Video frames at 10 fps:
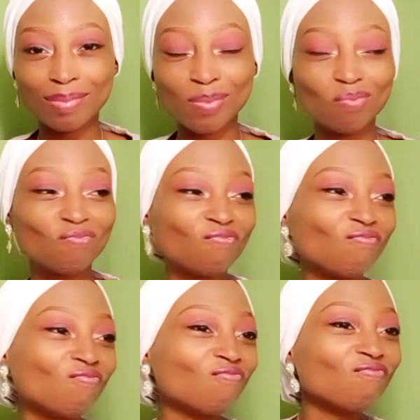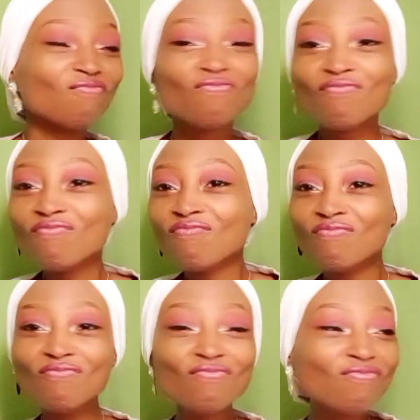
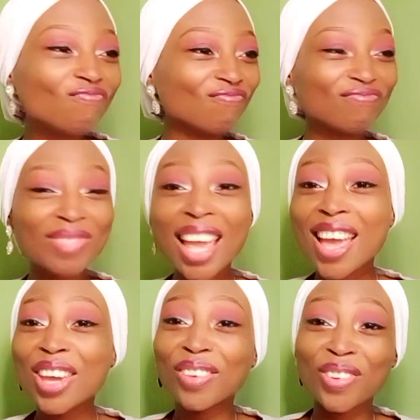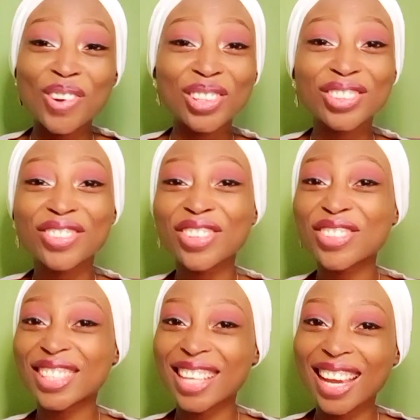if you want to feel
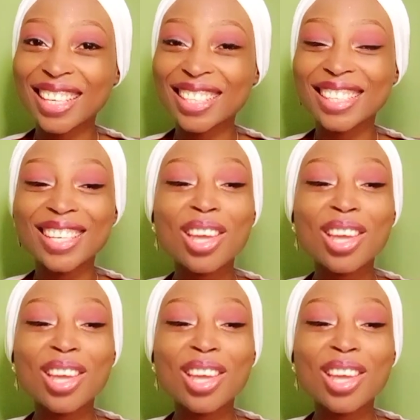sexy,